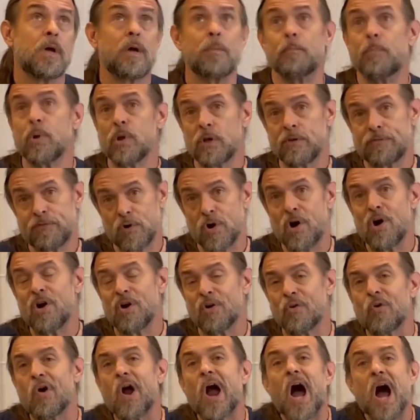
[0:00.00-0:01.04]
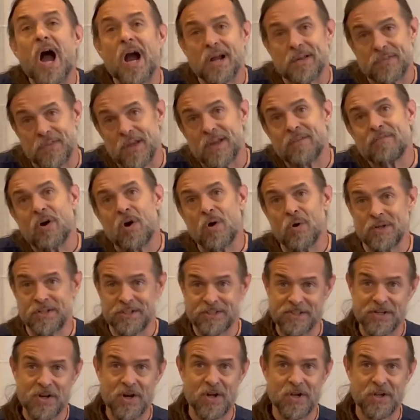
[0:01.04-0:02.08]
bullfrog rock, they've
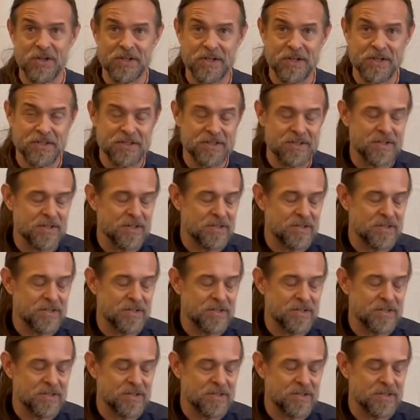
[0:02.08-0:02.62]
always called us.